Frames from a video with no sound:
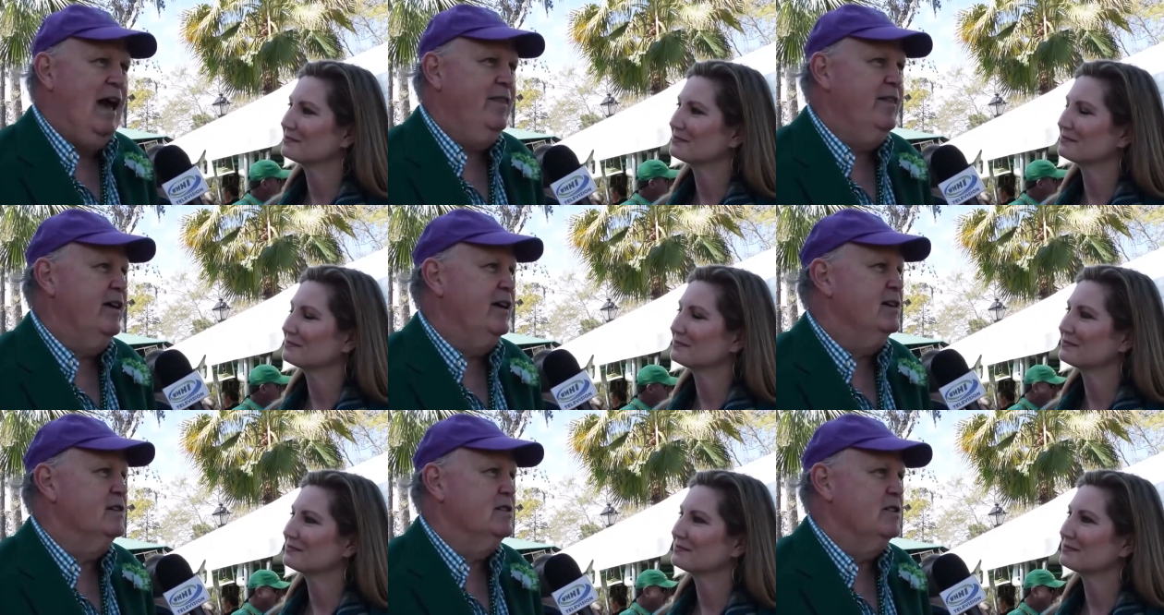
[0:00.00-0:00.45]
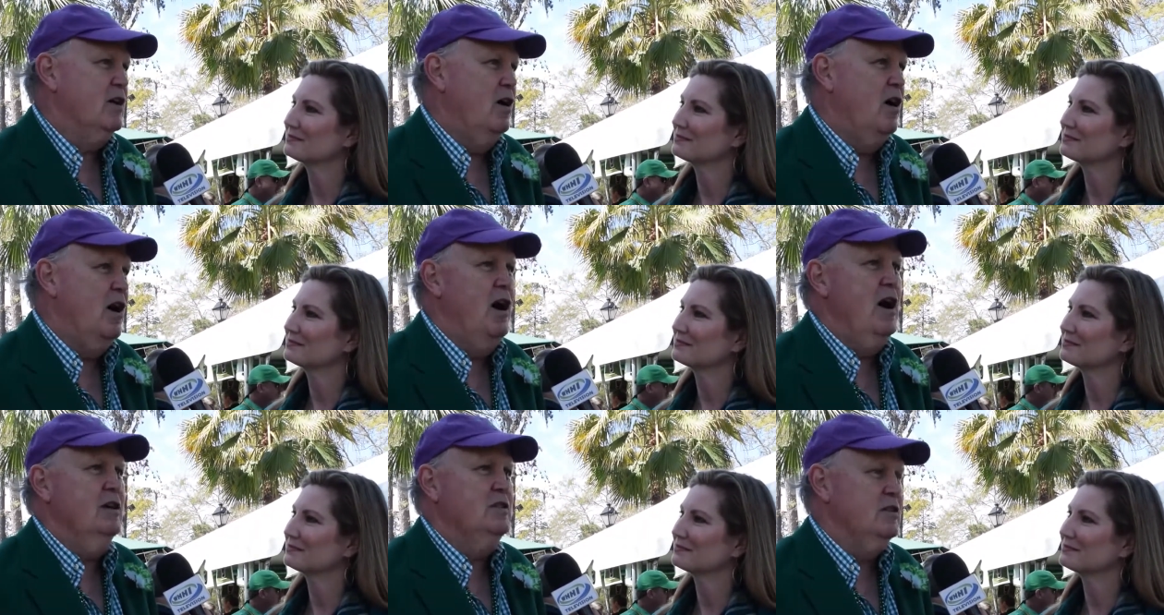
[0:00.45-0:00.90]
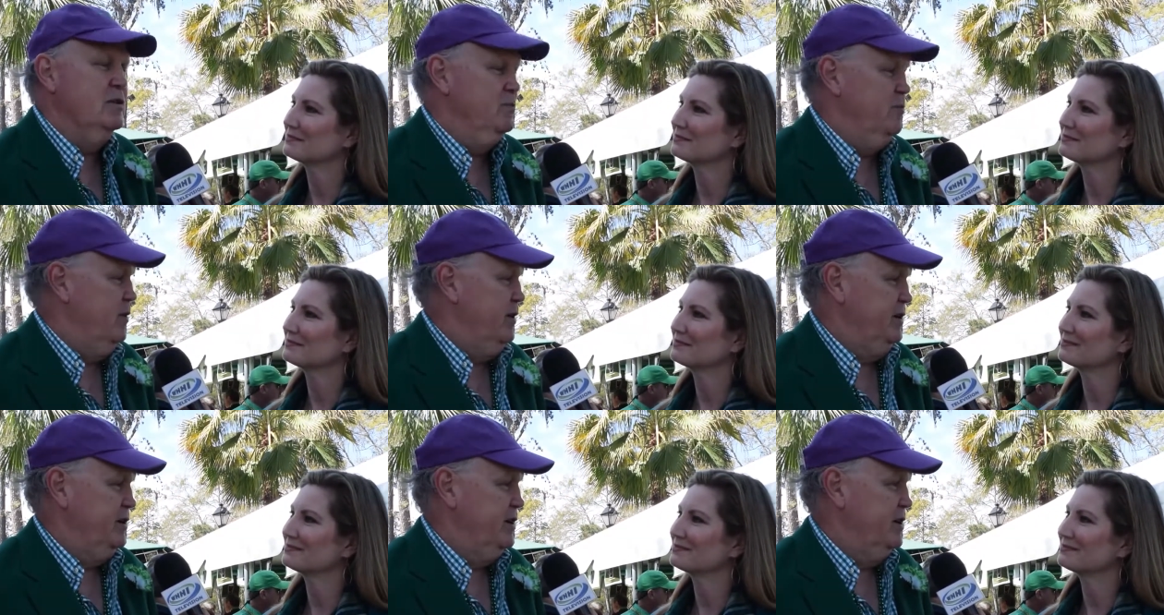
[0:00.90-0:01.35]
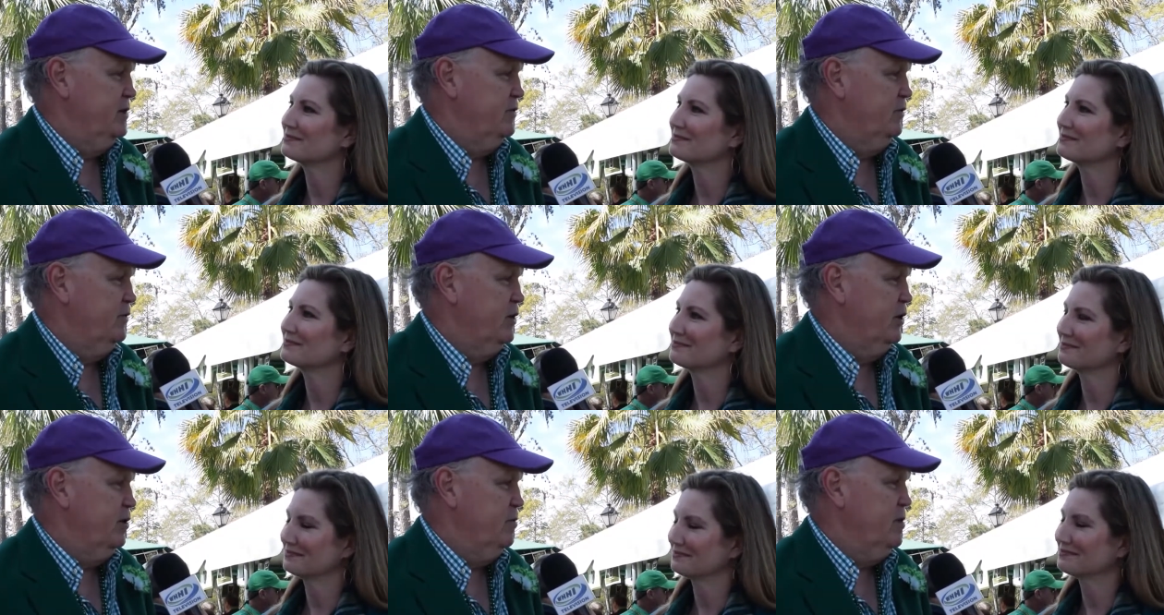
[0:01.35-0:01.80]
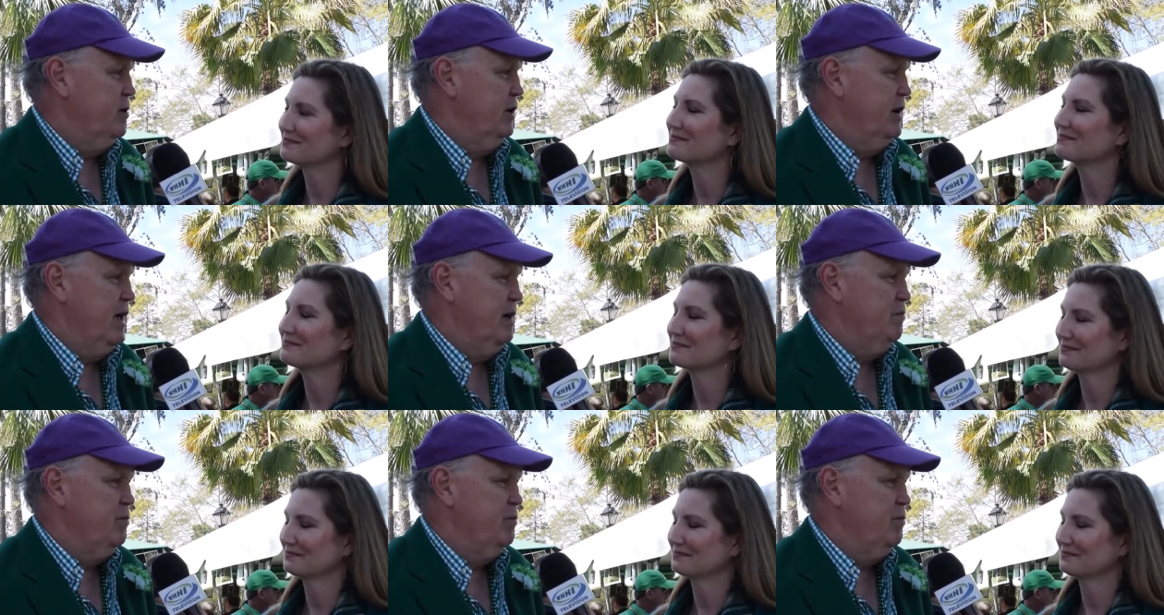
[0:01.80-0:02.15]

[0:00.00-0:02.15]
Speaker 1: I think it's awesome what it does for the community.